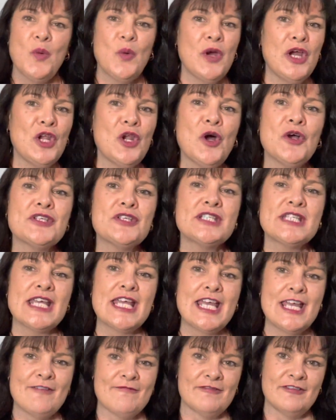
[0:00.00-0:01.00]
lost
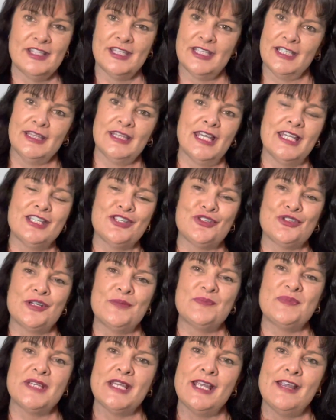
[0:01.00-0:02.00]
everything. They
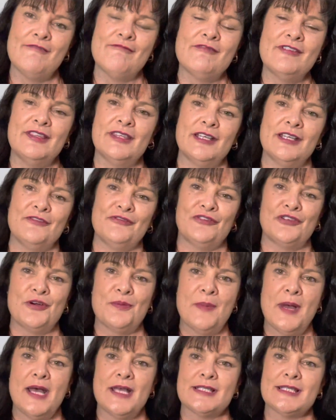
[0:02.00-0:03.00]
stripped everything
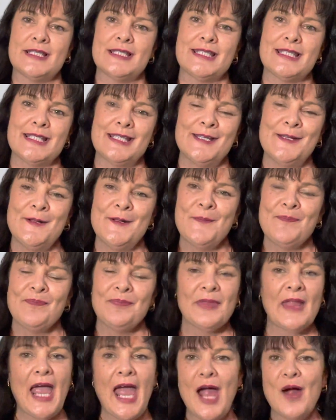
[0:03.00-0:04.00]
from us.
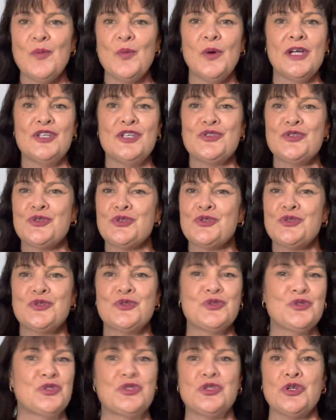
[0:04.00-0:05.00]
And we
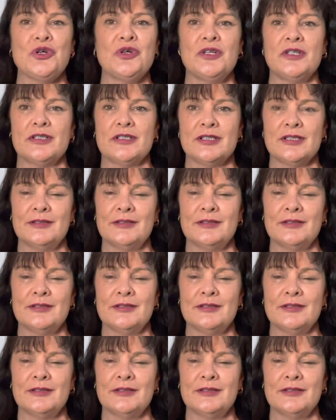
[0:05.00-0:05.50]
stood